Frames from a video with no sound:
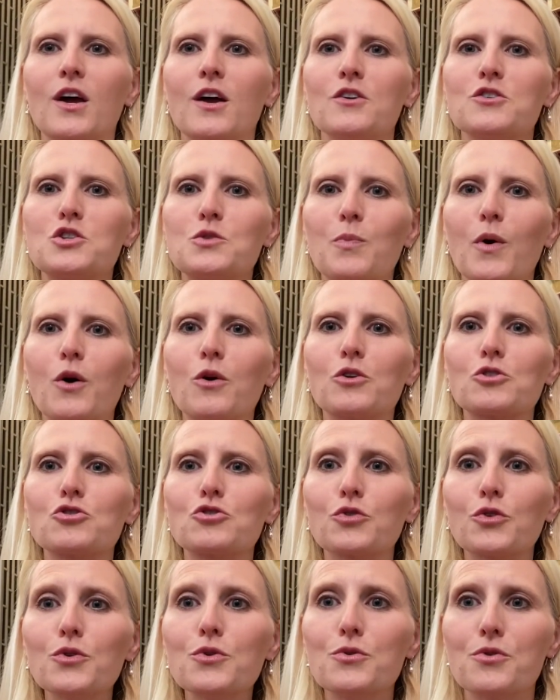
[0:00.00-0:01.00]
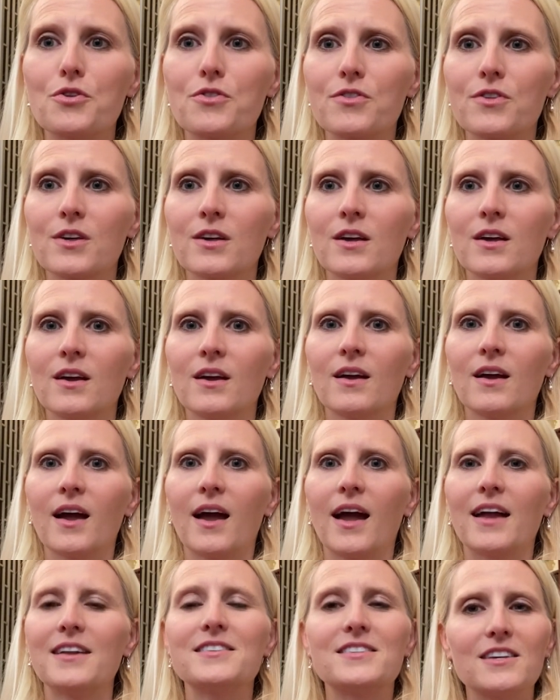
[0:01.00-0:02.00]
spoke truth
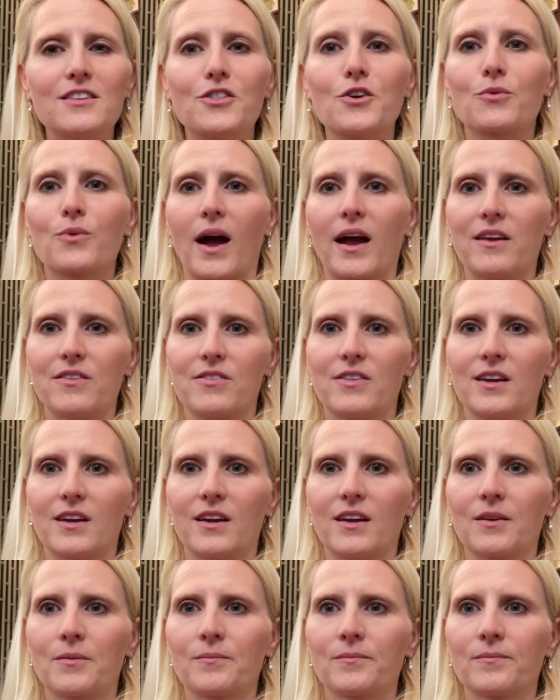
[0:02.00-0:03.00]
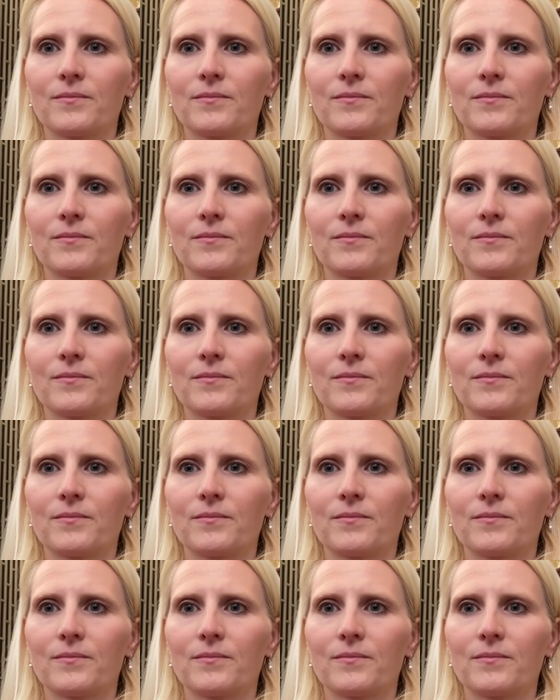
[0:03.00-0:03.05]
and did the right thing,